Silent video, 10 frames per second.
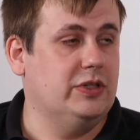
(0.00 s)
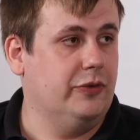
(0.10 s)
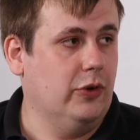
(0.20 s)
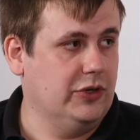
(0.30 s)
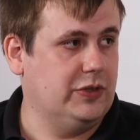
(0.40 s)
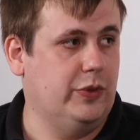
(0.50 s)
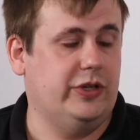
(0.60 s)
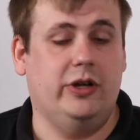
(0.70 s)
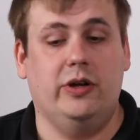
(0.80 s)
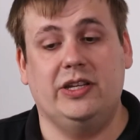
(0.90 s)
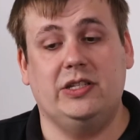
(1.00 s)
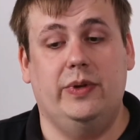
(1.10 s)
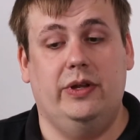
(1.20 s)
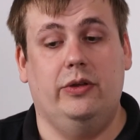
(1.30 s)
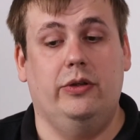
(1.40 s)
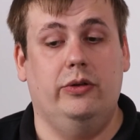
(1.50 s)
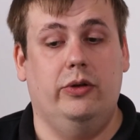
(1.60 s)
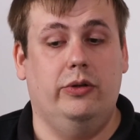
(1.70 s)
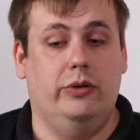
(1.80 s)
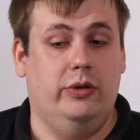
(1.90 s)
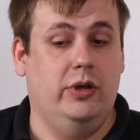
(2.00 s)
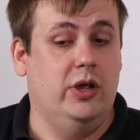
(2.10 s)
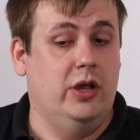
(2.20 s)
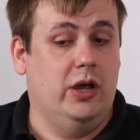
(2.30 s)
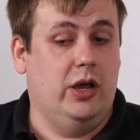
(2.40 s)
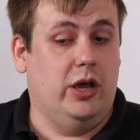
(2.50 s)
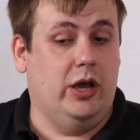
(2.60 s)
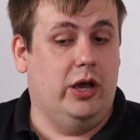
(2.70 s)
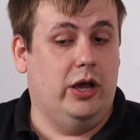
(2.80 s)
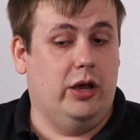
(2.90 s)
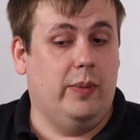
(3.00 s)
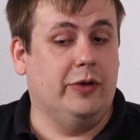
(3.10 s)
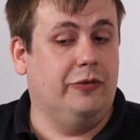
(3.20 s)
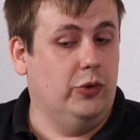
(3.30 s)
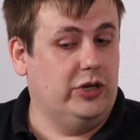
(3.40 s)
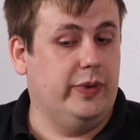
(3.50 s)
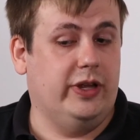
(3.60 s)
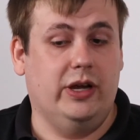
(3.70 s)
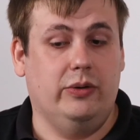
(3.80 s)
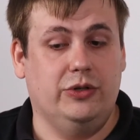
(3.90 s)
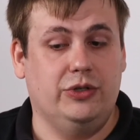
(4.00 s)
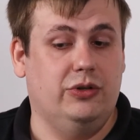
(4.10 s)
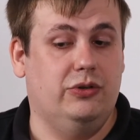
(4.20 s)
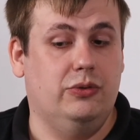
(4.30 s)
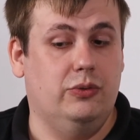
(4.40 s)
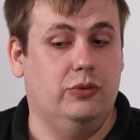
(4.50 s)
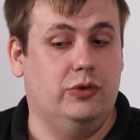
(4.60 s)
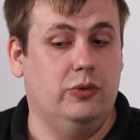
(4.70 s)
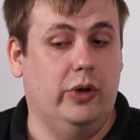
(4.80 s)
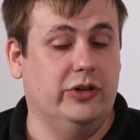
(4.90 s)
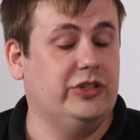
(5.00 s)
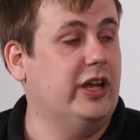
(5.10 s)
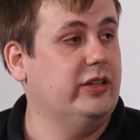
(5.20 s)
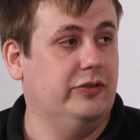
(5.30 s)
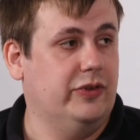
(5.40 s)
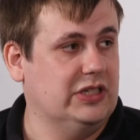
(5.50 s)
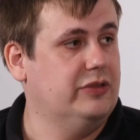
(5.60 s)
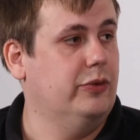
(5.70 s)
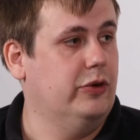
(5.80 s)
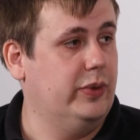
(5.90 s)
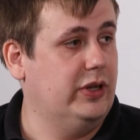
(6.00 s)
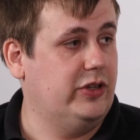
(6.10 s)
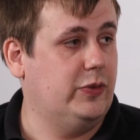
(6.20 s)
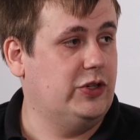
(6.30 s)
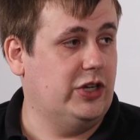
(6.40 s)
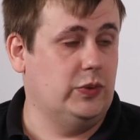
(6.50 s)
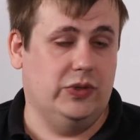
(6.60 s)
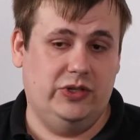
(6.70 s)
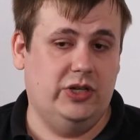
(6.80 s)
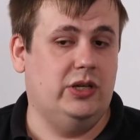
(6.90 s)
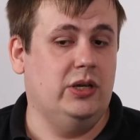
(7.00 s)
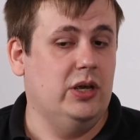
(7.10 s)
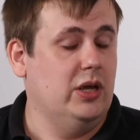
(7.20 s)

of cost, but they are estimated on about 40 man-hours to understand and fix the vulnerability, which, as we'll see,